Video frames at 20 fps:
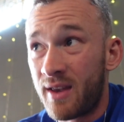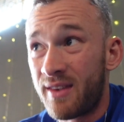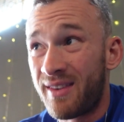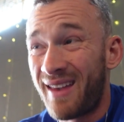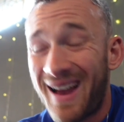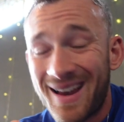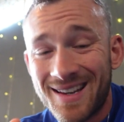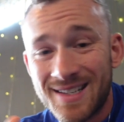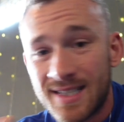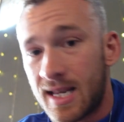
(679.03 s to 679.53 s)

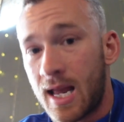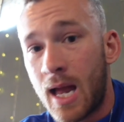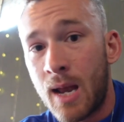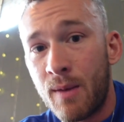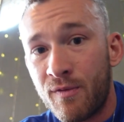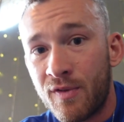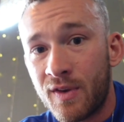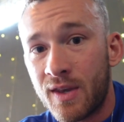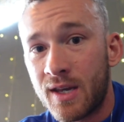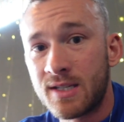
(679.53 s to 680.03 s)
That is the aim
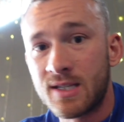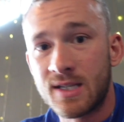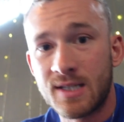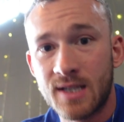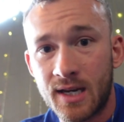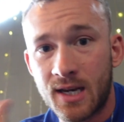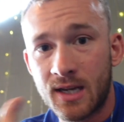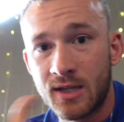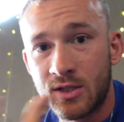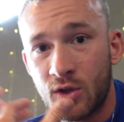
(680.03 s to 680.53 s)
for this, is
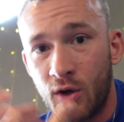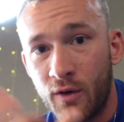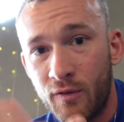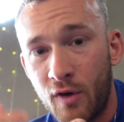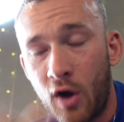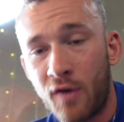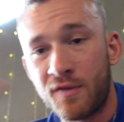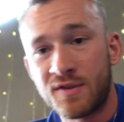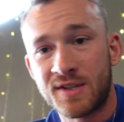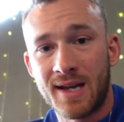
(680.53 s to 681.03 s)
I can sort
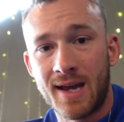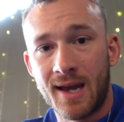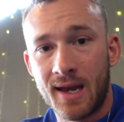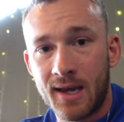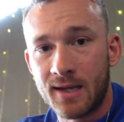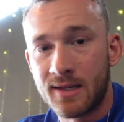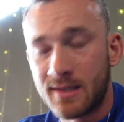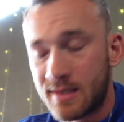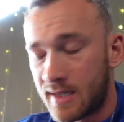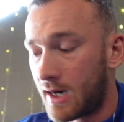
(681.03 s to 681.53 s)
of offset
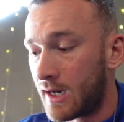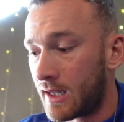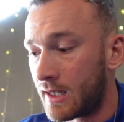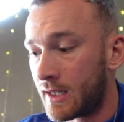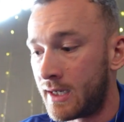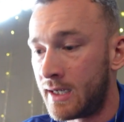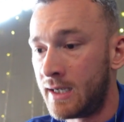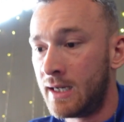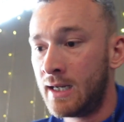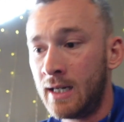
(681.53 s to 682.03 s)
it
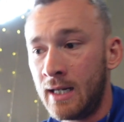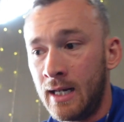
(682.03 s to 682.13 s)
entirely,